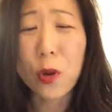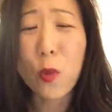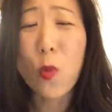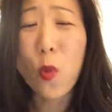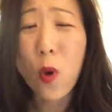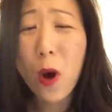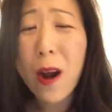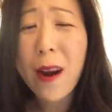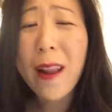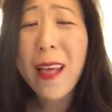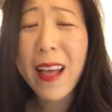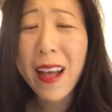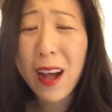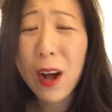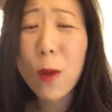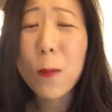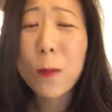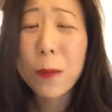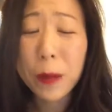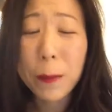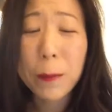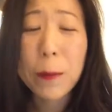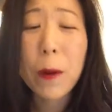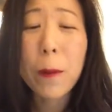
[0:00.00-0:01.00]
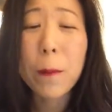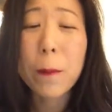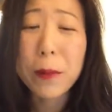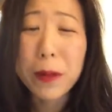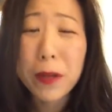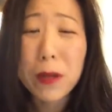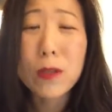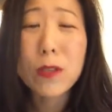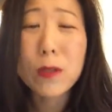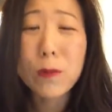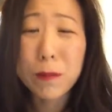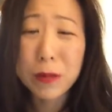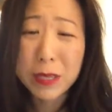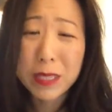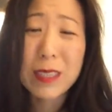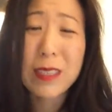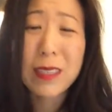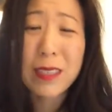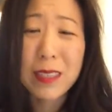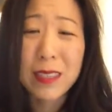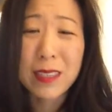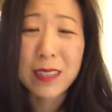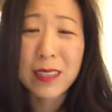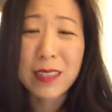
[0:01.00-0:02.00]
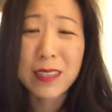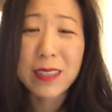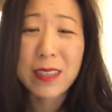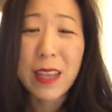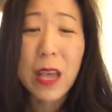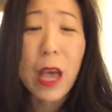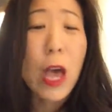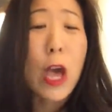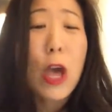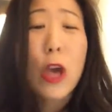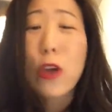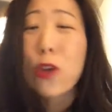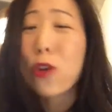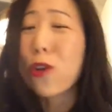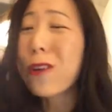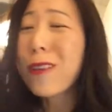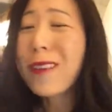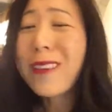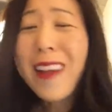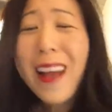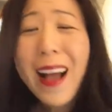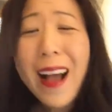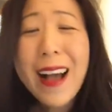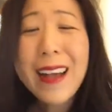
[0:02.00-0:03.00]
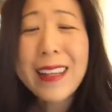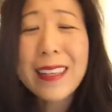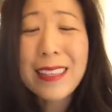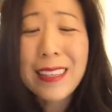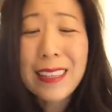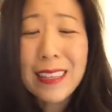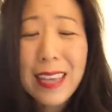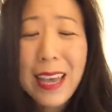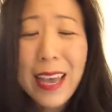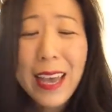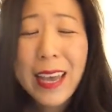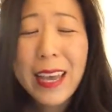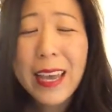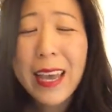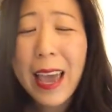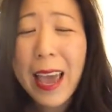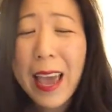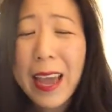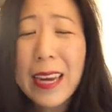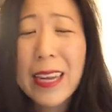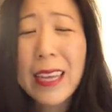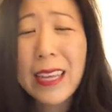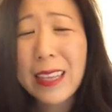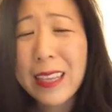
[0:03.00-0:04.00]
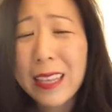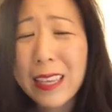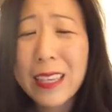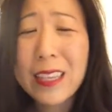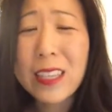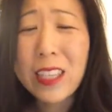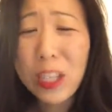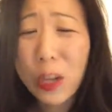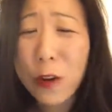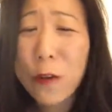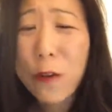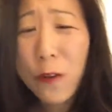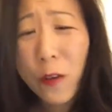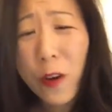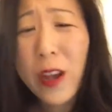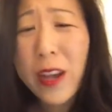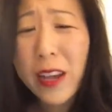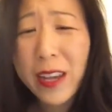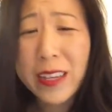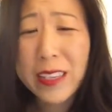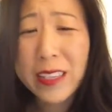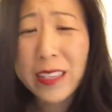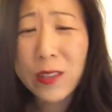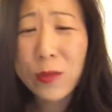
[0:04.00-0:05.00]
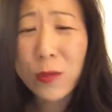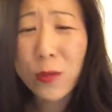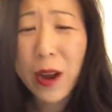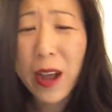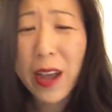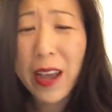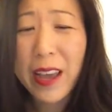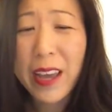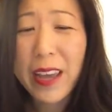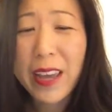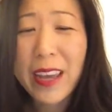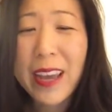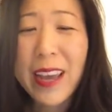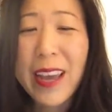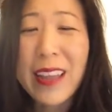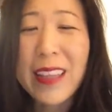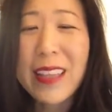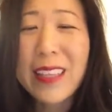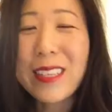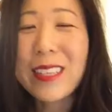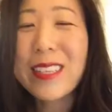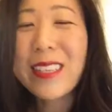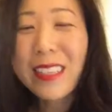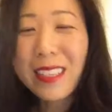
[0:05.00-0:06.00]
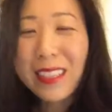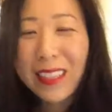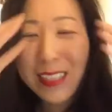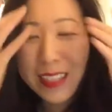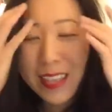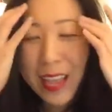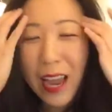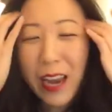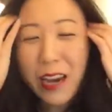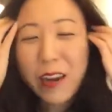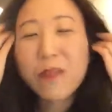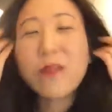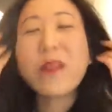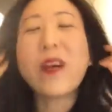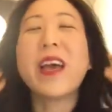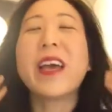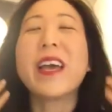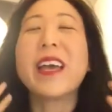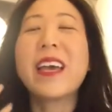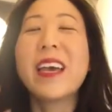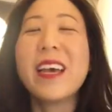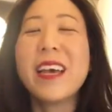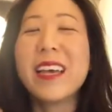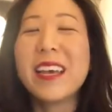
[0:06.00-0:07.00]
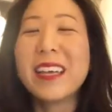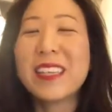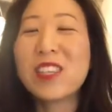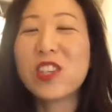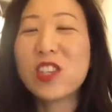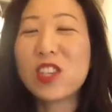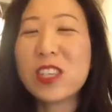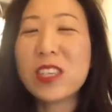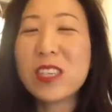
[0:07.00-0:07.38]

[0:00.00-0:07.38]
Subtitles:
want to help people build businesses? You're not saying anything different, right? It's kind of like, I